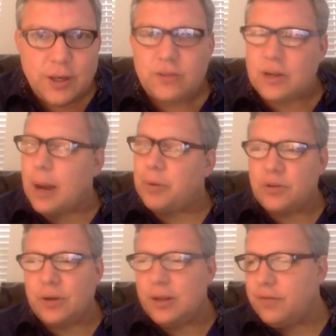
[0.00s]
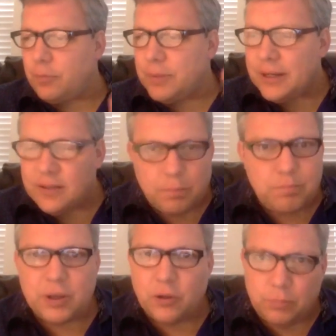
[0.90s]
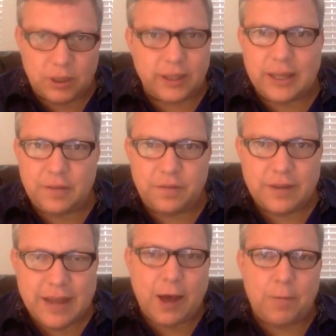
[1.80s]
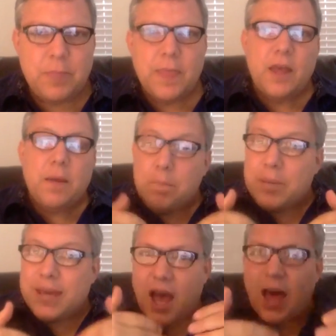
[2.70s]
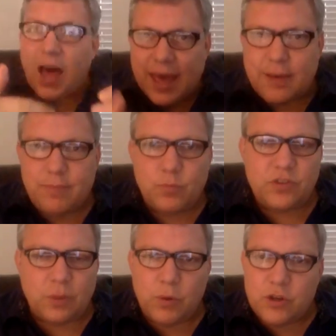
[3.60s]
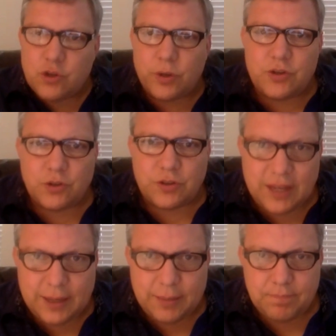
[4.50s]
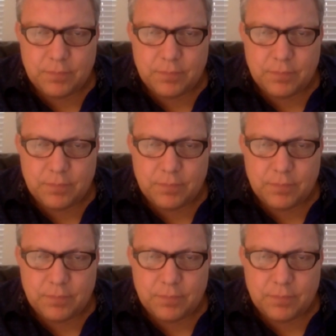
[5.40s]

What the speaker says: It's an opportunity for me to build belief. Now, beyond that, someone joins your team.